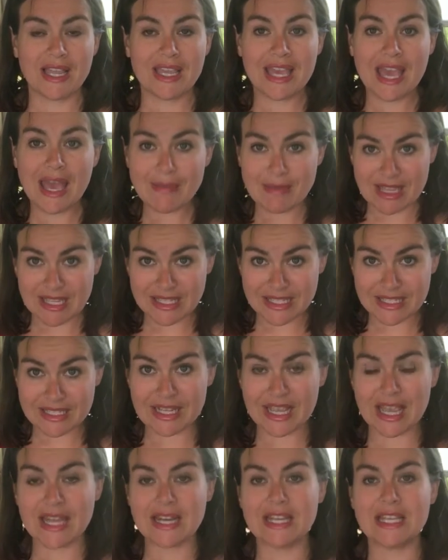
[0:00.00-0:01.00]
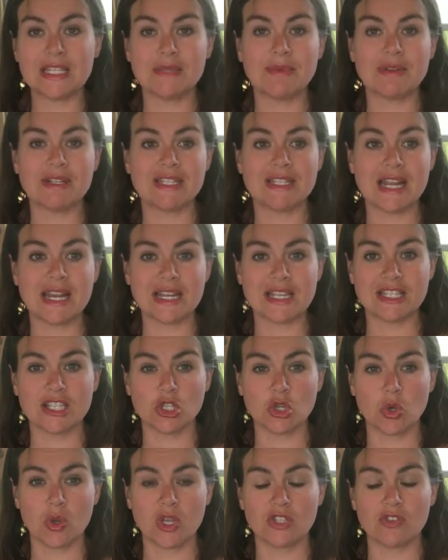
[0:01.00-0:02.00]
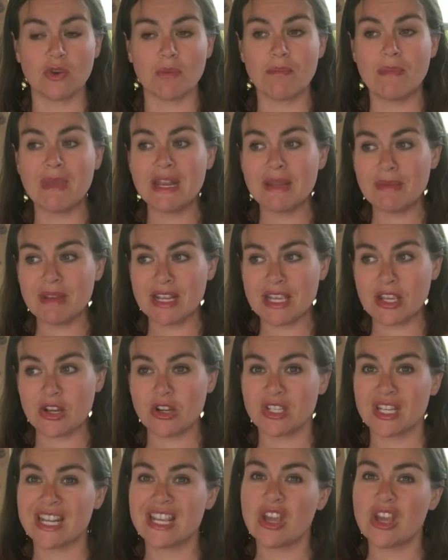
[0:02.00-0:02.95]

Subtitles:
chemist, and he's been studying essential oils for many years,